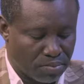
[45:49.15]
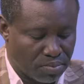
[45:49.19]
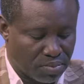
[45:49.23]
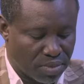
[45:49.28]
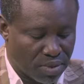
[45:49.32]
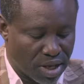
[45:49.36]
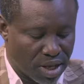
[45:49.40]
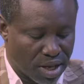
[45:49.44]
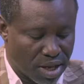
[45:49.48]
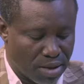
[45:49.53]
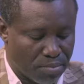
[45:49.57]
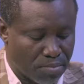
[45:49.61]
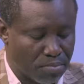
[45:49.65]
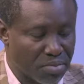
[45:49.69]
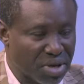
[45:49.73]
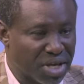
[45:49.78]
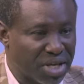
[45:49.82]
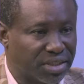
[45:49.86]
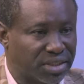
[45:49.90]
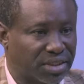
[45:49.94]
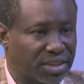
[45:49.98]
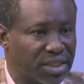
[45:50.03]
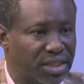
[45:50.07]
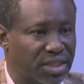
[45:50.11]
uh,
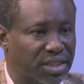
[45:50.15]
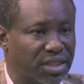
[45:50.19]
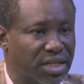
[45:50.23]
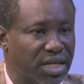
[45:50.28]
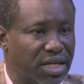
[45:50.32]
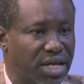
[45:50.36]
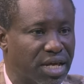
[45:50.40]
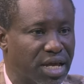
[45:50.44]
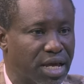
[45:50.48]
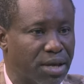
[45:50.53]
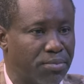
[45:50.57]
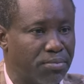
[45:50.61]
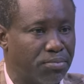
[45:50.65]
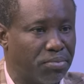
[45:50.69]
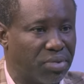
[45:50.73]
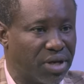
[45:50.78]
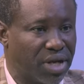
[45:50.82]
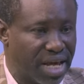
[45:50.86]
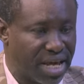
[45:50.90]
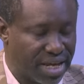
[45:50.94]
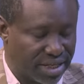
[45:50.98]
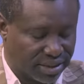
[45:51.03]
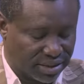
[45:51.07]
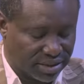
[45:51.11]
mixing a
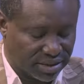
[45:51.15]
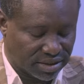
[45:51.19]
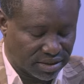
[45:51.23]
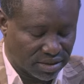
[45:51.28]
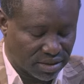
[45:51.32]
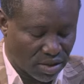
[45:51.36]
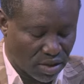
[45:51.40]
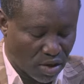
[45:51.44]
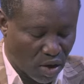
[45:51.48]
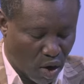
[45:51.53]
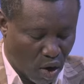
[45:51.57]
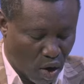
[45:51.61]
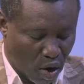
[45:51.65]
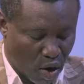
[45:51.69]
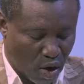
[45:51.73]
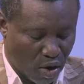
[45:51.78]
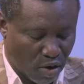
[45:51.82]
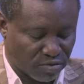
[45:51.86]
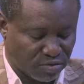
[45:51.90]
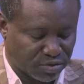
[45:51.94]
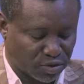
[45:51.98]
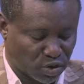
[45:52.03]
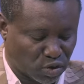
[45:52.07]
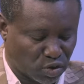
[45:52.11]
blend
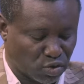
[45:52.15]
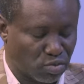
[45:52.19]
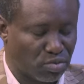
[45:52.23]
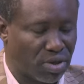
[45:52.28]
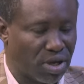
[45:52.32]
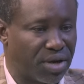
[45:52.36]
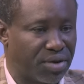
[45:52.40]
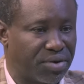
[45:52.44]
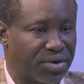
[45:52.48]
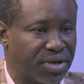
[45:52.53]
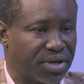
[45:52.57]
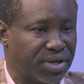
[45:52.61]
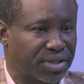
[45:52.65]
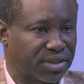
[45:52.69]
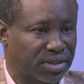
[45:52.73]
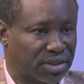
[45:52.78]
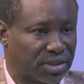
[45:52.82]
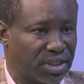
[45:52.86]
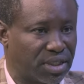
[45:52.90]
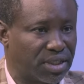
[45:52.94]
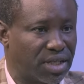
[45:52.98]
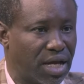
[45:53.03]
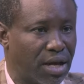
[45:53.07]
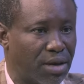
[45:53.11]
of turmeric,
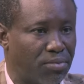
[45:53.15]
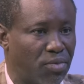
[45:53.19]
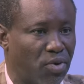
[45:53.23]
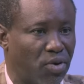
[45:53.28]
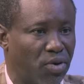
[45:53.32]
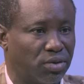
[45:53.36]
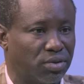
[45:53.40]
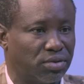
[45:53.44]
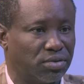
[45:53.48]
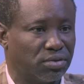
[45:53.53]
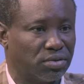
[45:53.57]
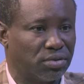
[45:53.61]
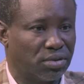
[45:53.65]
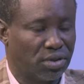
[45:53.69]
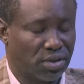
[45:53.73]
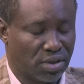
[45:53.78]
cinnamon,